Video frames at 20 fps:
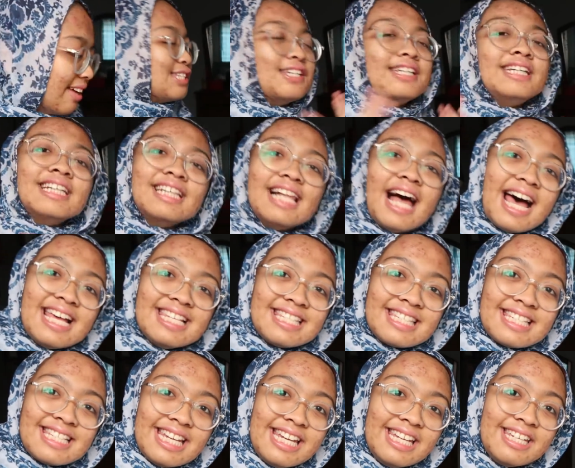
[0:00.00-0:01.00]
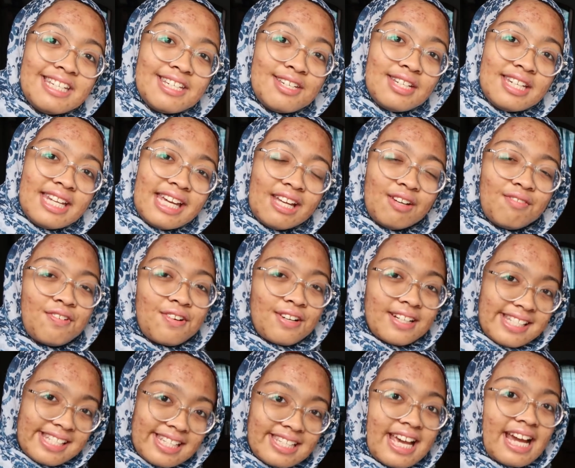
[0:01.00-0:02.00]
So the last thing you need for
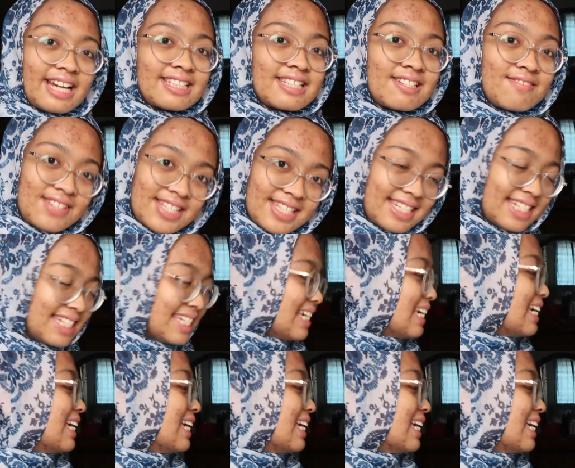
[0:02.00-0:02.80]
this activity